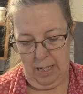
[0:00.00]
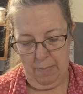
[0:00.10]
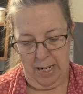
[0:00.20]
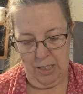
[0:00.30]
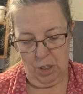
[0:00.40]

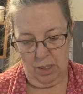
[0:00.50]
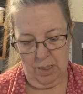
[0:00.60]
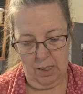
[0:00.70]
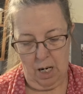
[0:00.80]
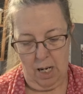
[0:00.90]
I might
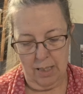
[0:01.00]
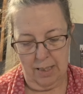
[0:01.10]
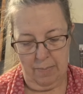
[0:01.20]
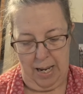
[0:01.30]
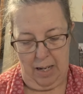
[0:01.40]
just
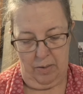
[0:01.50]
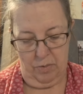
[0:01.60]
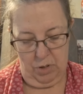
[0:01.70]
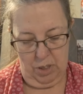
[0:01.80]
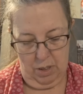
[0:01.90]
toss them
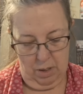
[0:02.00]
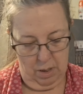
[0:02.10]
out.